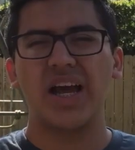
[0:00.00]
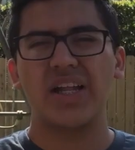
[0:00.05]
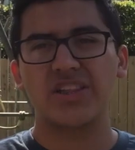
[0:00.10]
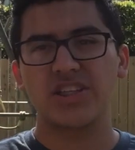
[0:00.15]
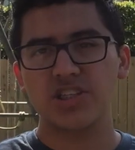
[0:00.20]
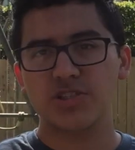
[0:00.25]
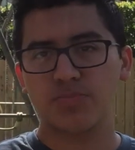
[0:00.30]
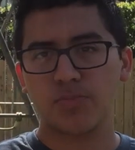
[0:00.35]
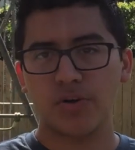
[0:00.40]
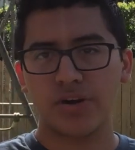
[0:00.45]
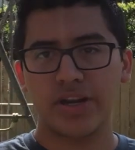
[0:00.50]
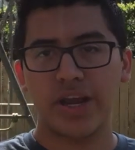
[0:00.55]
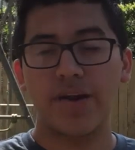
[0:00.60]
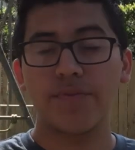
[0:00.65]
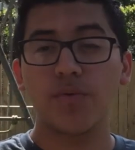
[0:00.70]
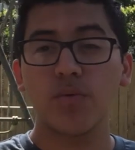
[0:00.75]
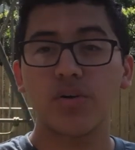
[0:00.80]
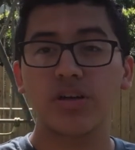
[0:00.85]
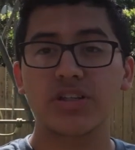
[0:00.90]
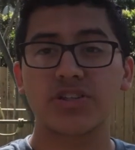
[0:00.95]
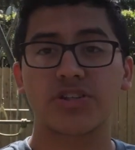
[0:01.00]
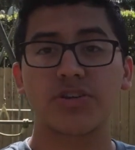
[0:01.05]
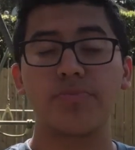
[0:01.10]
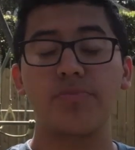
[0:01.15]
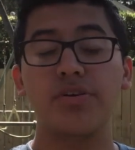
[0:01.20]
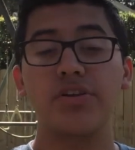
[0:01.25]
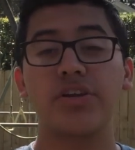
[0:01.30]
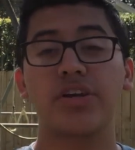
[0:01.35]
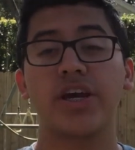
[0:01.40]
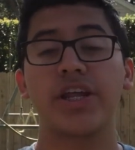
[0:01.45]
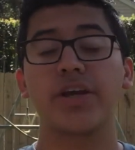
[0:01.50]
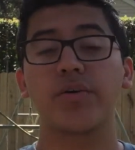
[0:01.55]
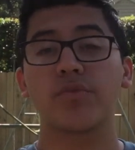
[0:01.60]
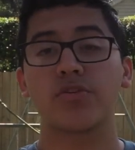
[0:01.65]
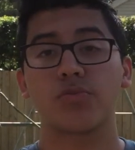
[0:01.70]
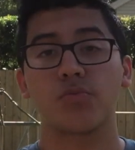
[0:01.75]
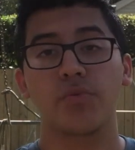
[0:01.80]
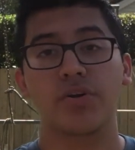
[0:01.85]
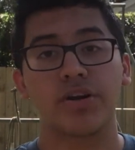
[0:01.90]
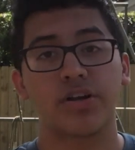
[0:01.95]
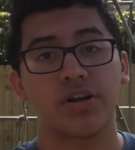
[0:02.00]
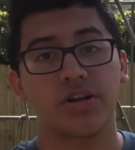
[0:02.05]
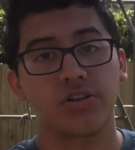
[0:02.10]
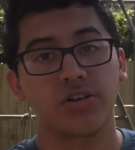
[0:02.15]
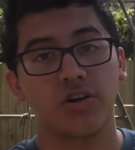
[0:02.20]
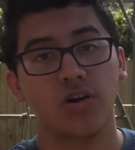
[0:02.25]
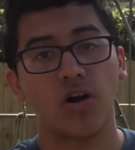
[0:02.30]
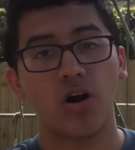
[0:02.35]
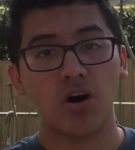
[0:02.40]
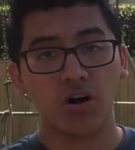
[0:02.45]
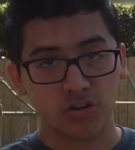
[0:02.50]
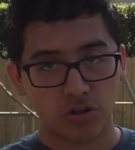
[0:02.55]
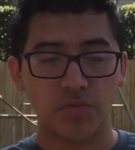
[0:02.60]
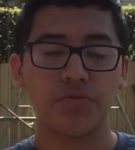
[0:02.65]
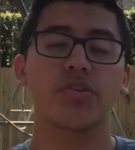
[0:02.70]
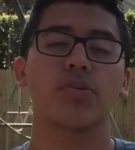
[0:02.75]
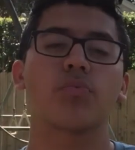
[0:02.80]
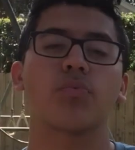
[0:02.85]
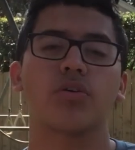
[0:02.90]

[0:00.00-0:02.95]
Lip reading: At this point, everyone is communicating with one another all over the